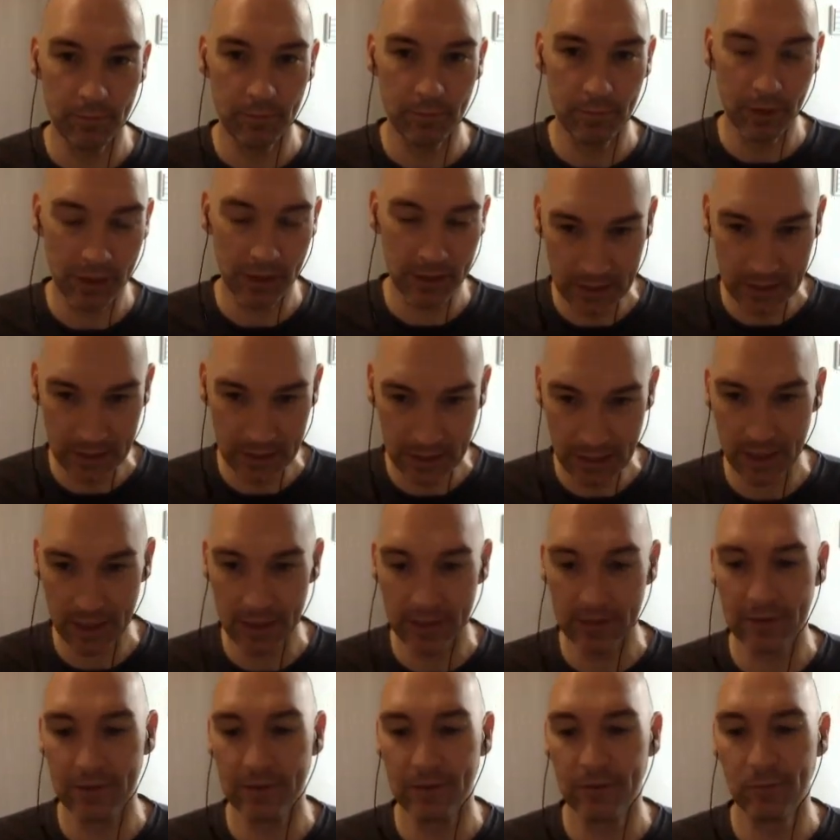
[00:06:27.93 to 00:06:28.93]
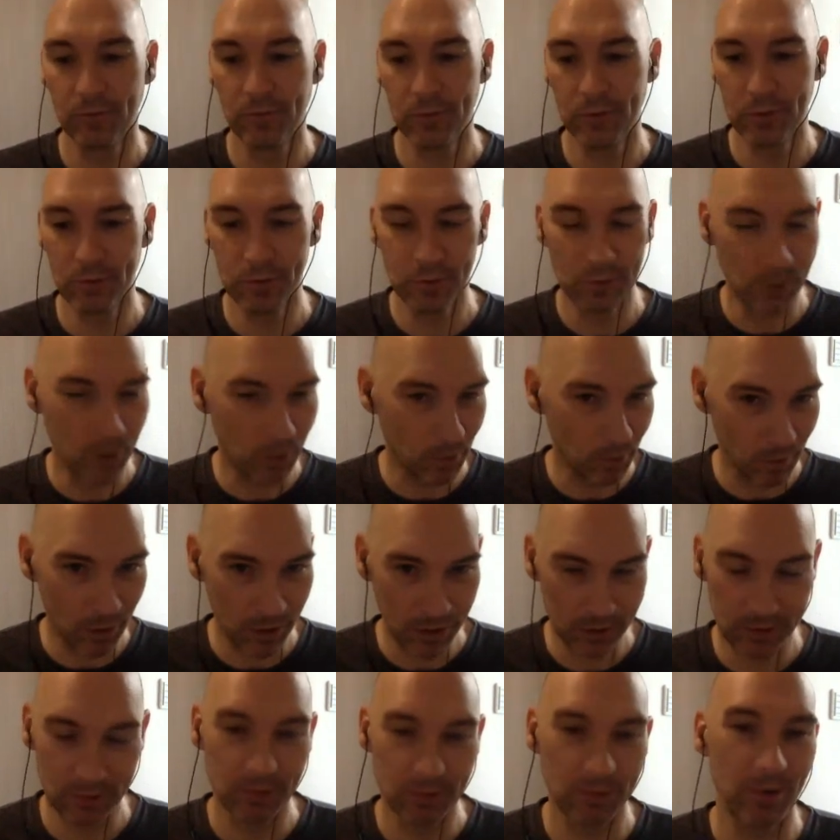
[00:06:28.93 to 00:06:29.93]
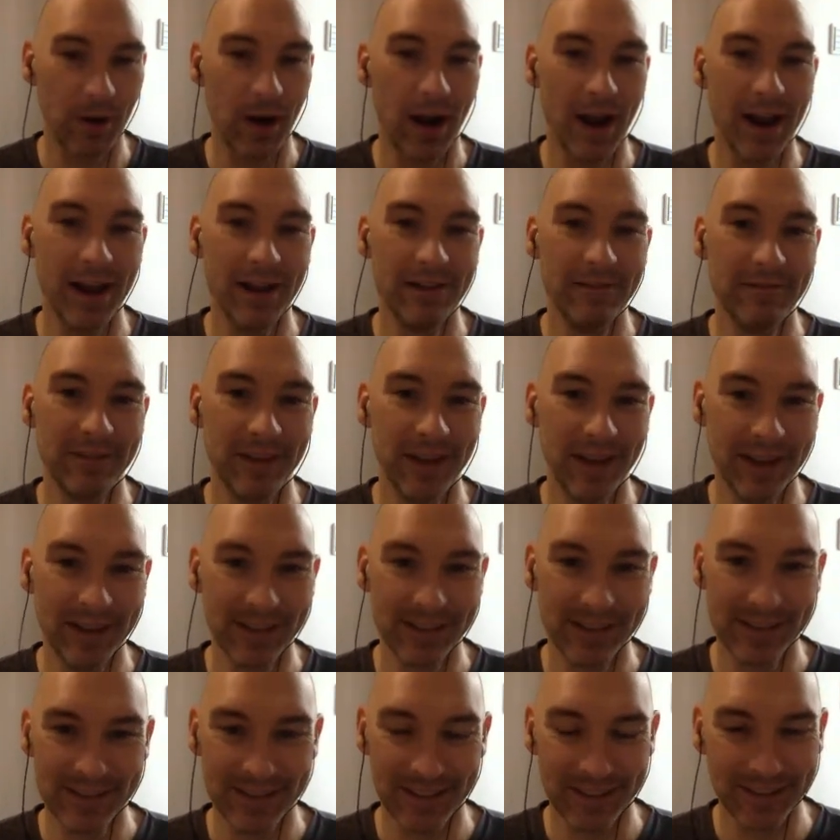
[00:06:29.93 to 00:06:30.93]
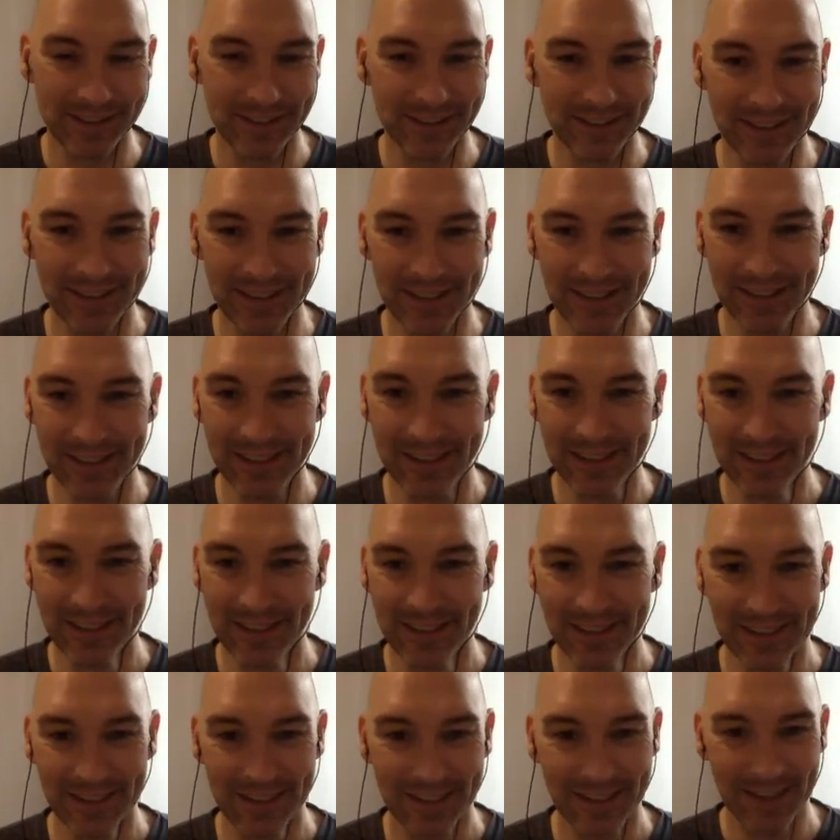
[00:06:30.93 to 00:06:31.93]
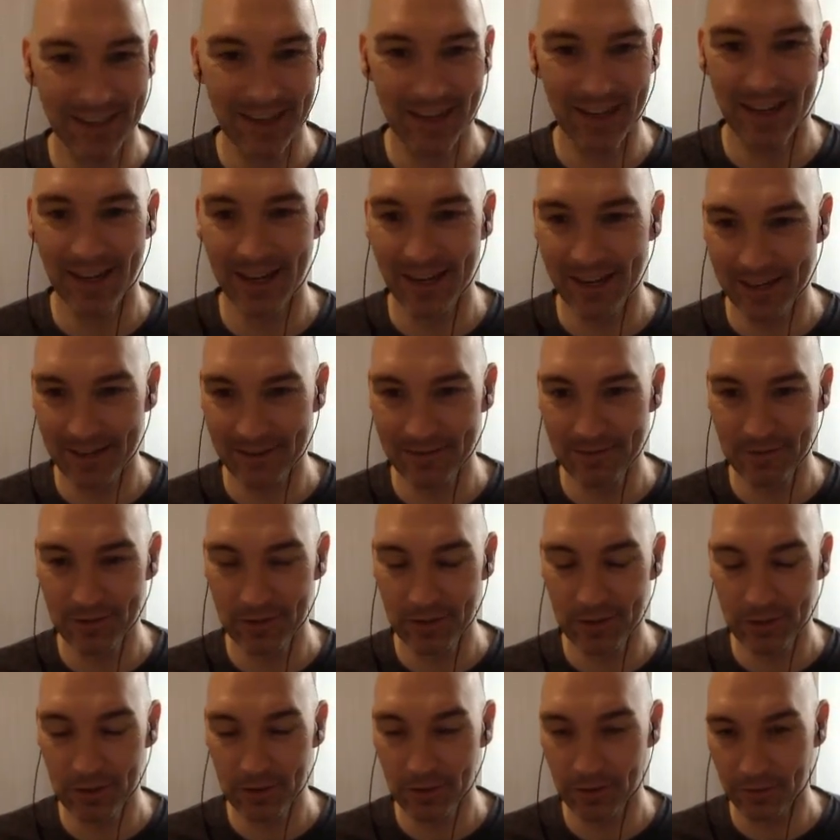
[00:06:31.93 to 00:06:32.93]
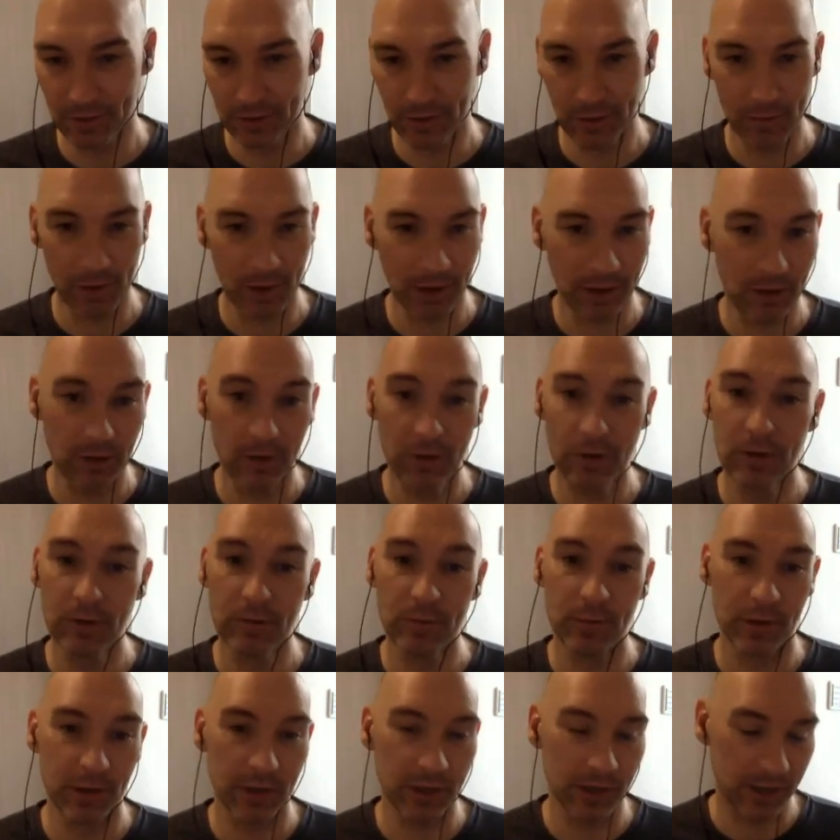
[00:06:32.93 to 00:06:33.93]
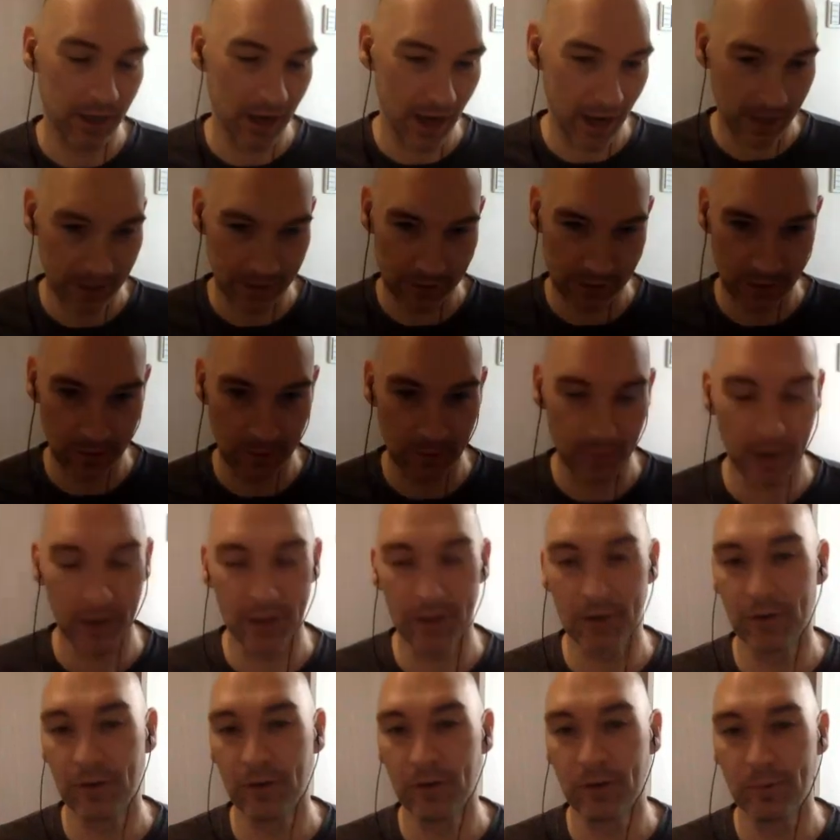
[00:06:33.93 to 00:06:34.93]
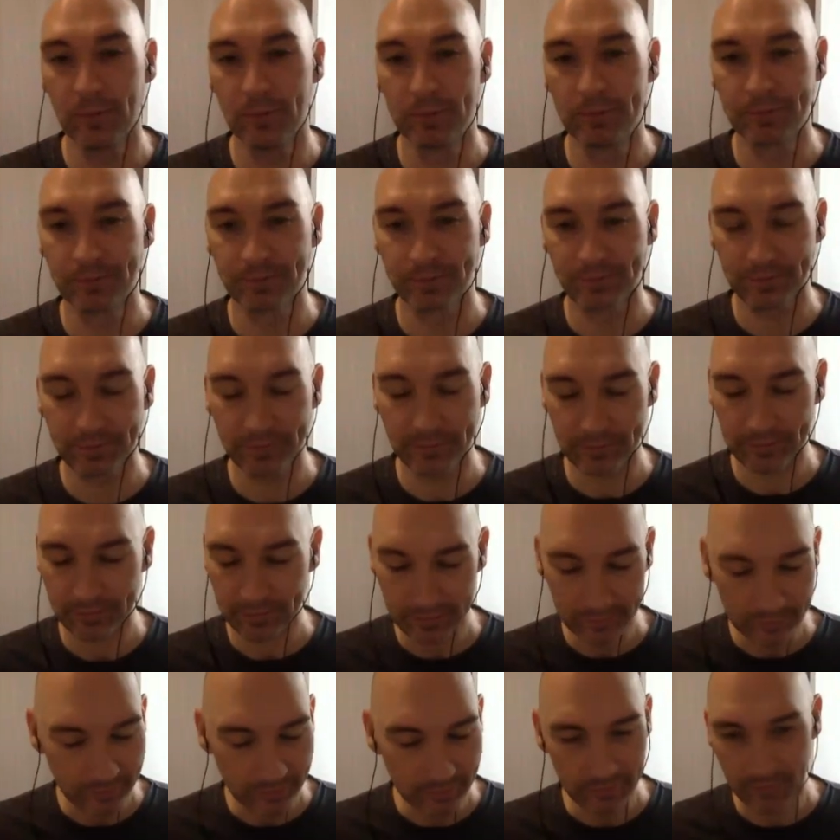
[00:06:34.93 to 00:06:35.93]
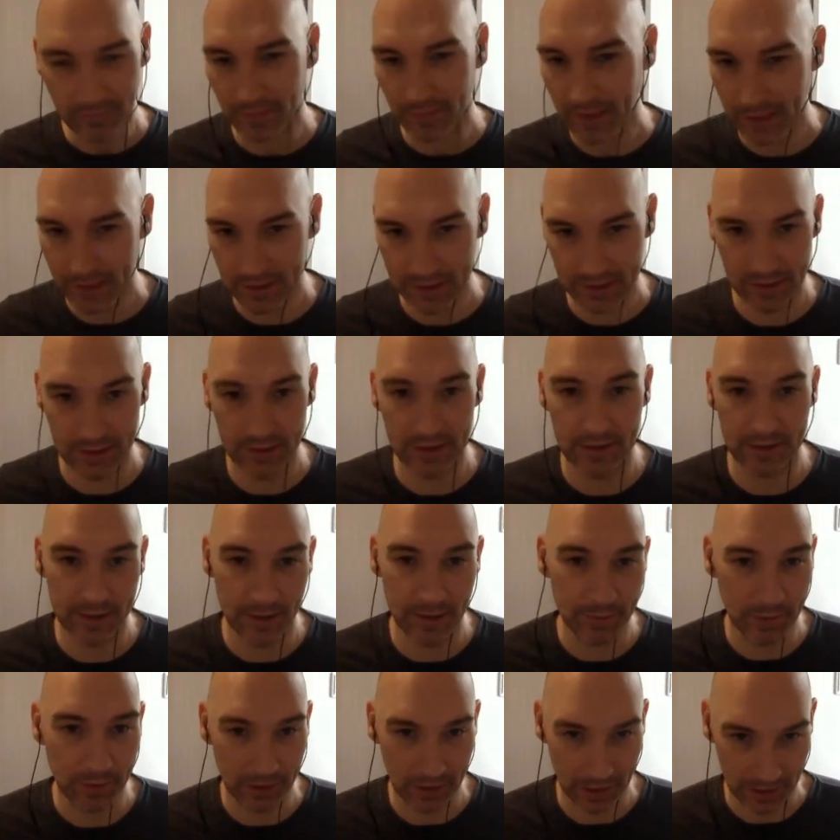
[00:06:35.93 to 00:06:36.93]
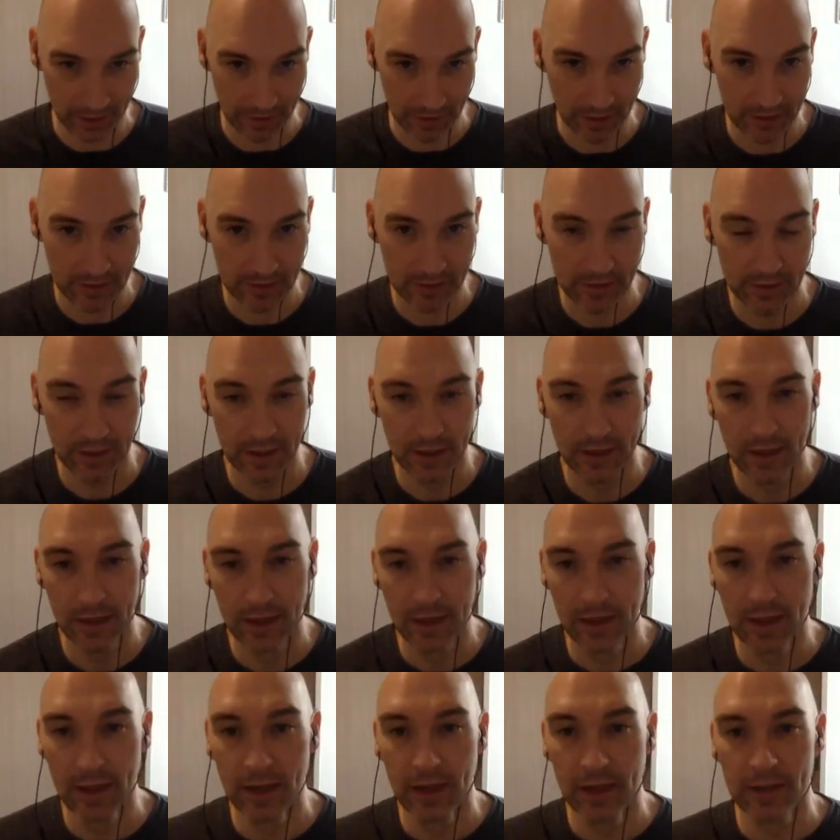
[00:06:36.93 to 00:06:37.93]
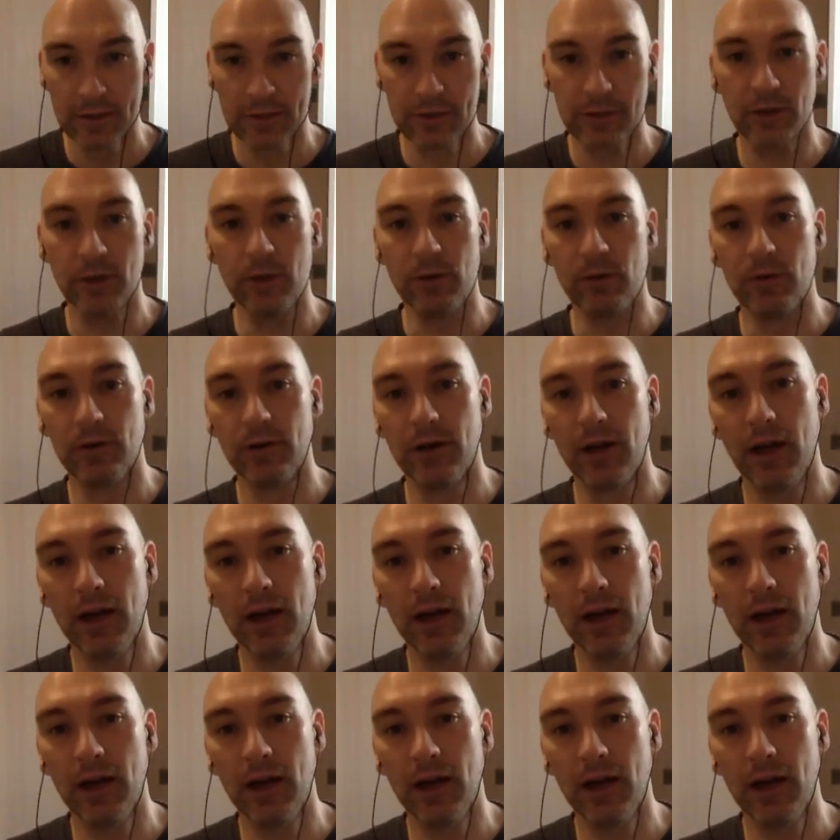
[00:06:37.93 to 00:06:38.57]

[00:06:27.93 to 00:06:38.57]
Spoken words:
because again, you don't want to arrive and suddenly you have to go back home, or your cat has to go back home, something like this. So